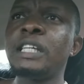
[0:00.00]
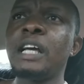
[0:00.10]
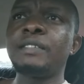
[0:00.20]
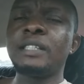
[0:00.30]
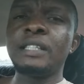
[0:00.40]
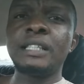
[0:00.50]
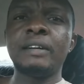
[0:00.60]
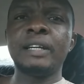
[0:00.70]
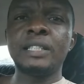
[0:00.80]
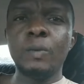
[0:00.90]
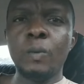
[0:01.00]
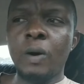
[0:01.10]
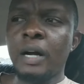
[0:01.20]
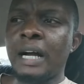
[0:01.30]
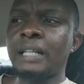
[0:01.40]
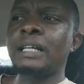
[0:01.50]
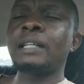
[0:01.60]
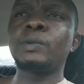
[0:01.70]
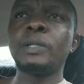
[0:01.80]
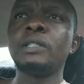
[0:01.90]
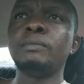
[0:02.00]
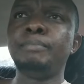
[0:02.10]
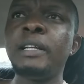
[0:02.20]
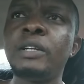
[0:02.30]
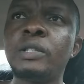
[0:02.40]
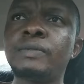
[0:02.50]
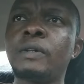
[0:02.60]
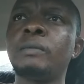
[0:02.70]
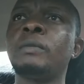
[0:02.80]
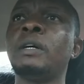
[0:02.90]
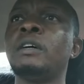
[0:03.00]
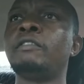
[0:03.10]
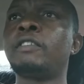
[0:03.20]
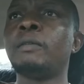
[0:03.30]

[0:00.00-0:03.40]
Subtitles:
EFCC is arresting one guy that has swindled billions from